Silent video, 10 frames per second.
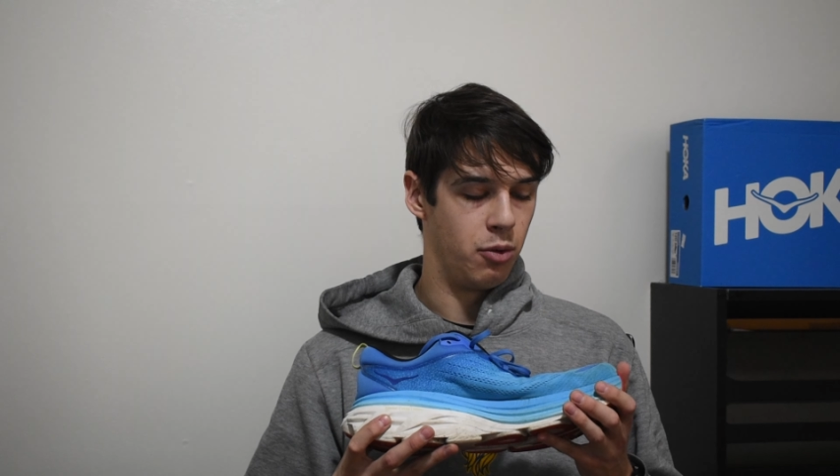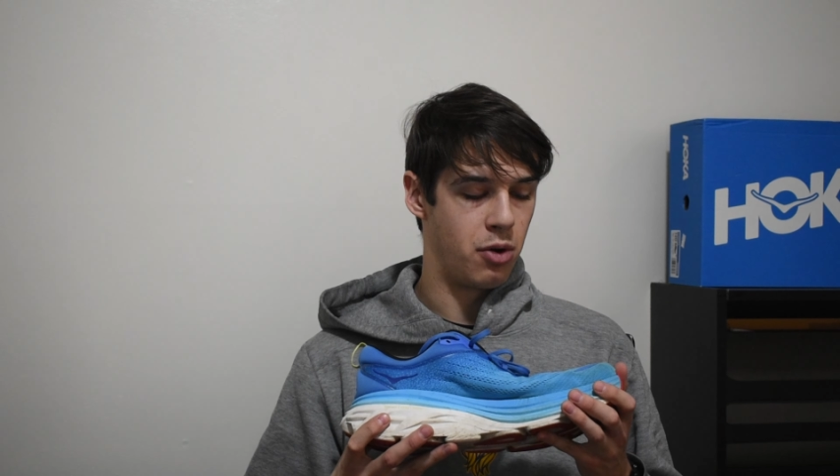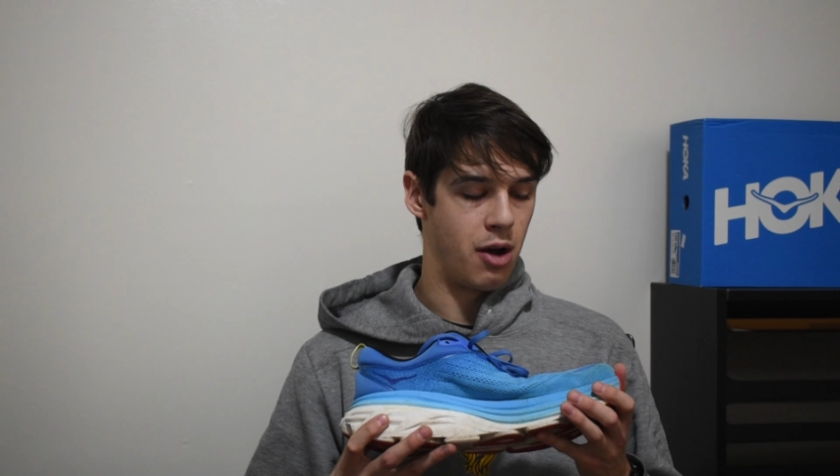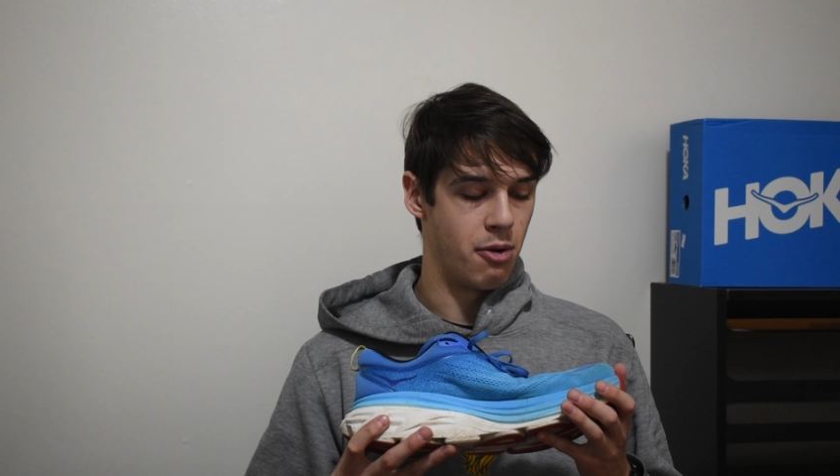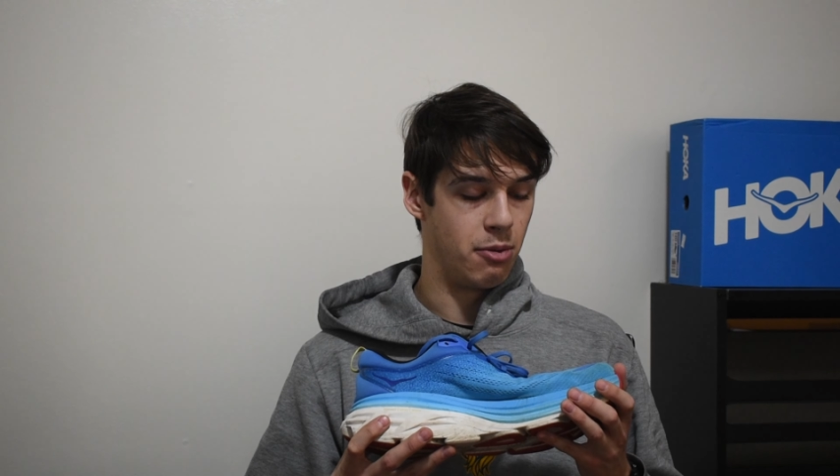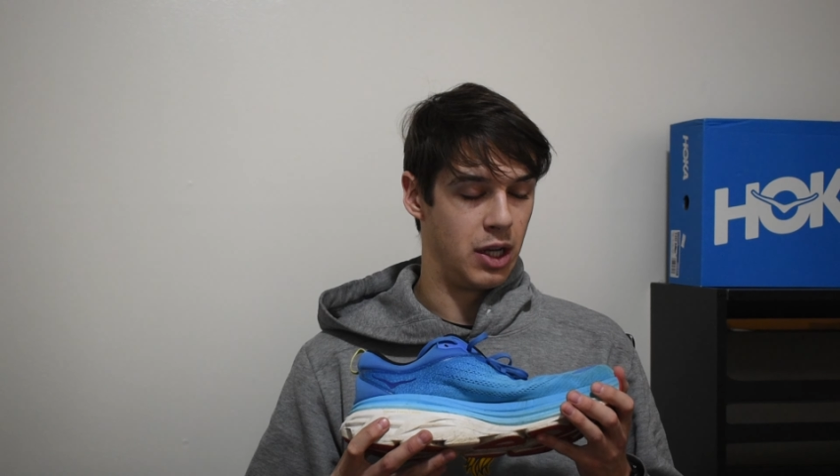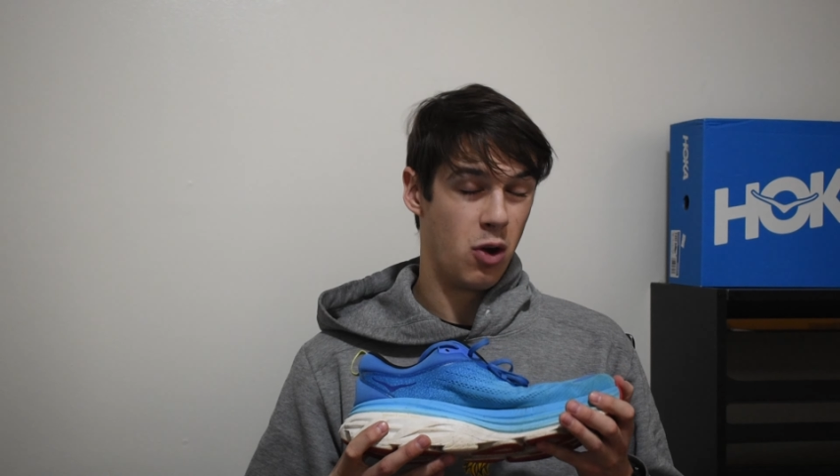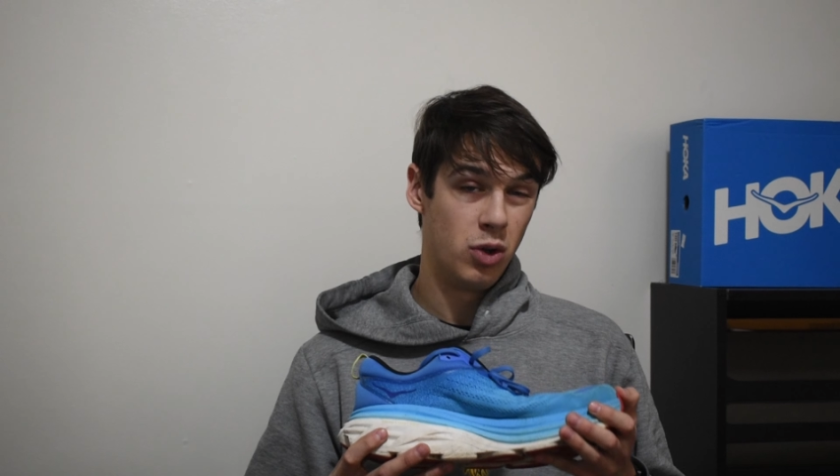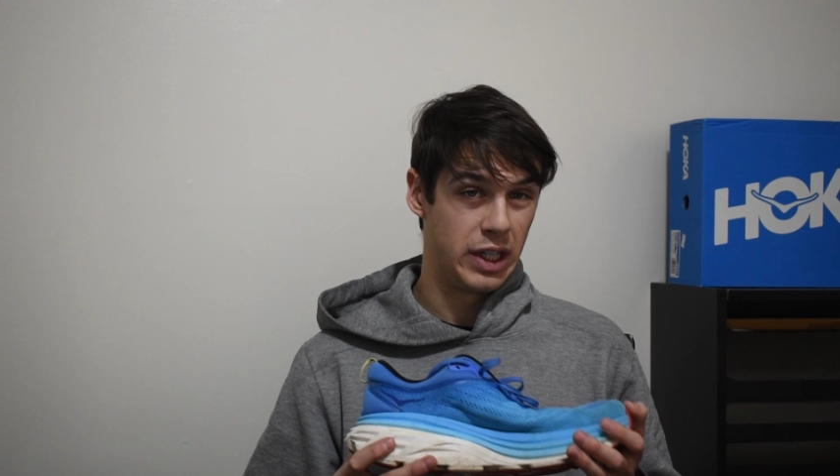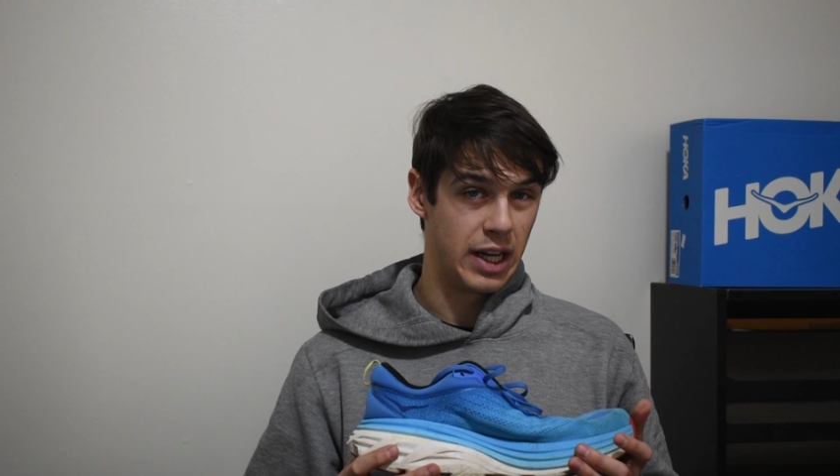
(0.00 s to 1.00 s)
probably
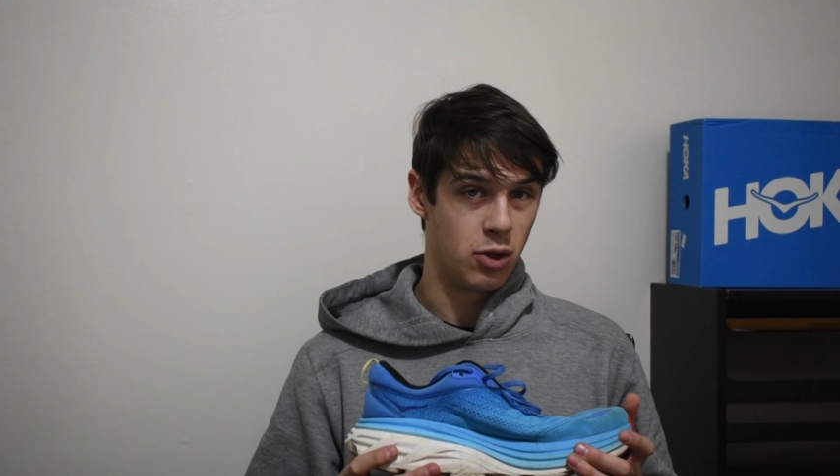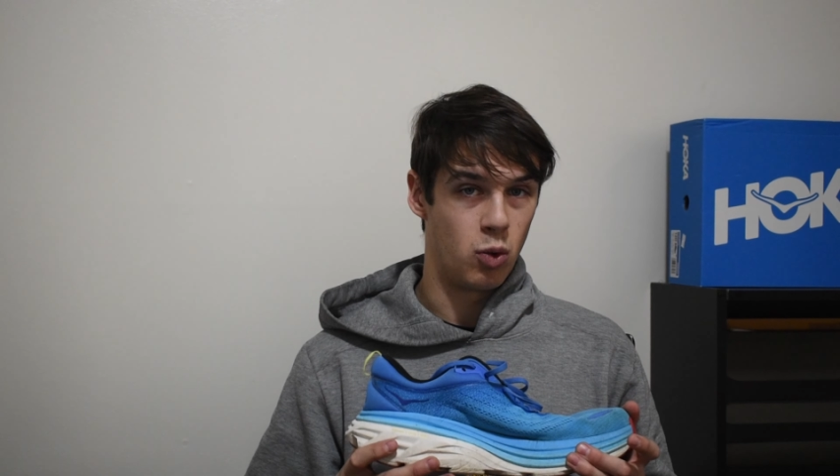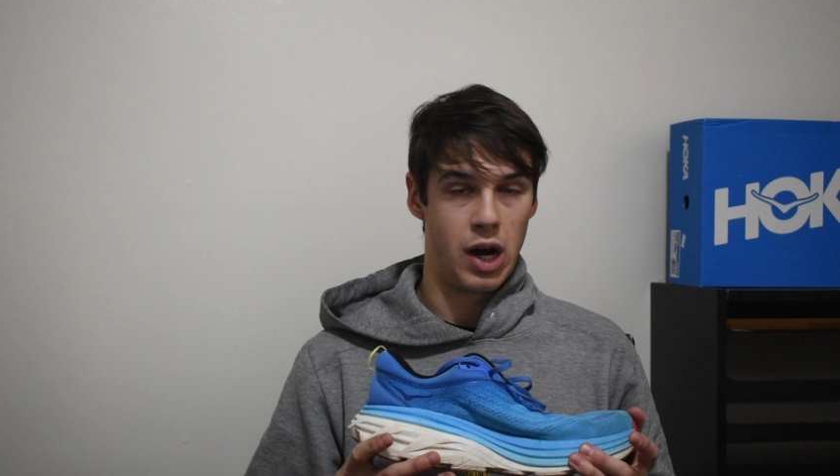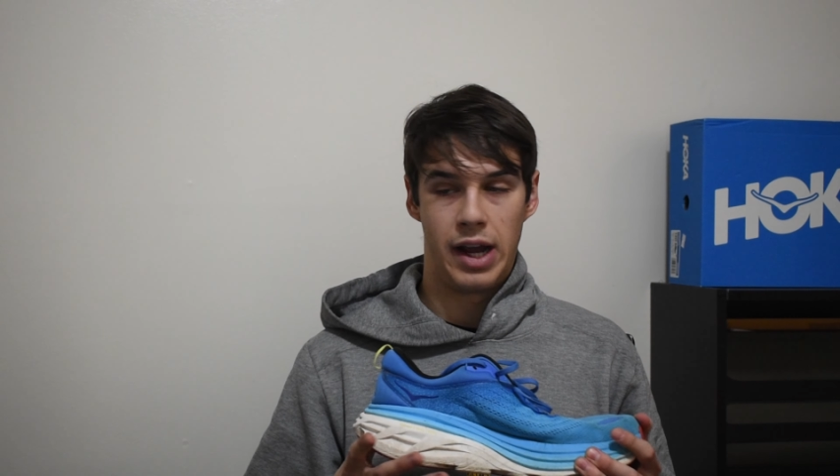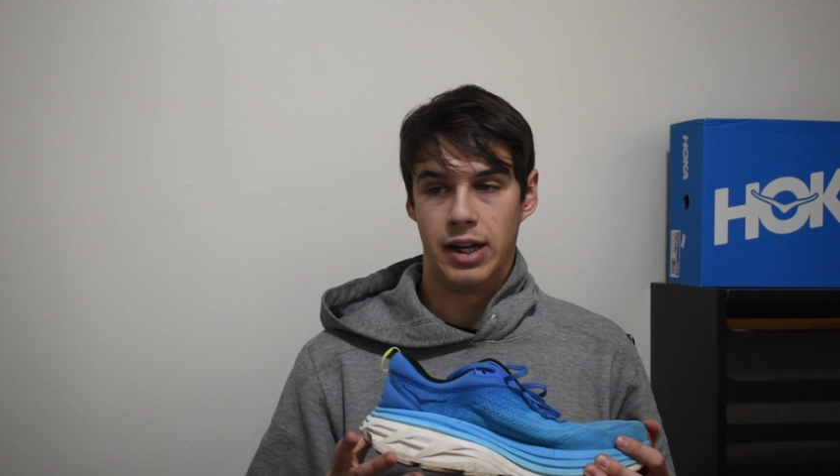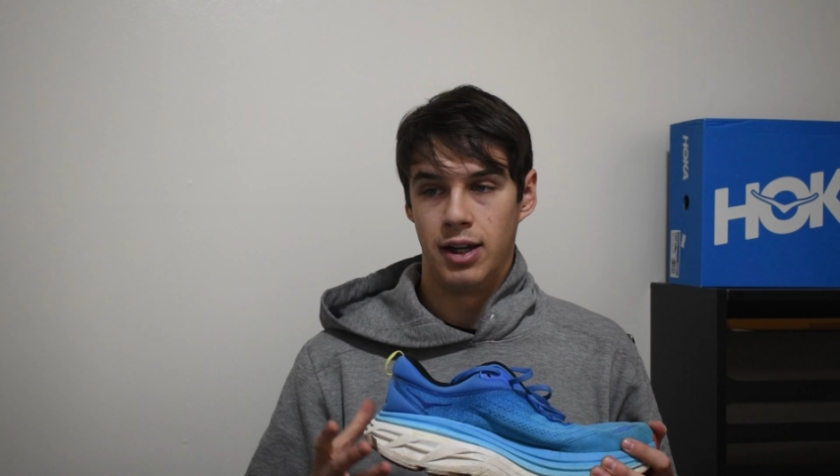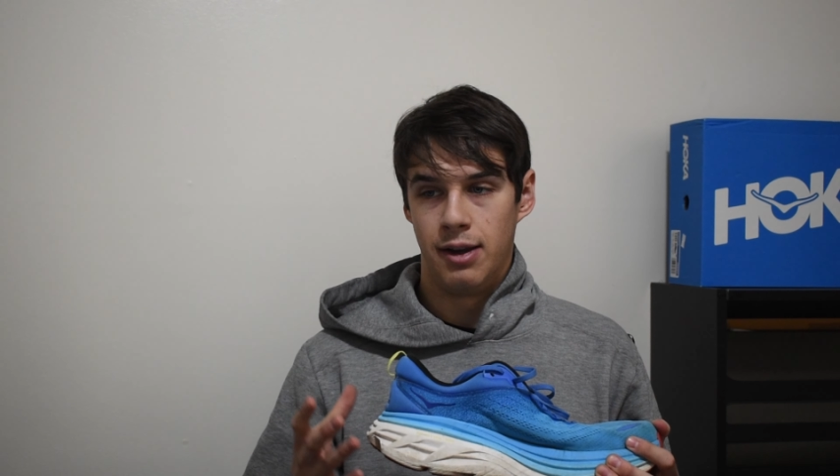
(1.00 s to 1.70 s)
only get the wide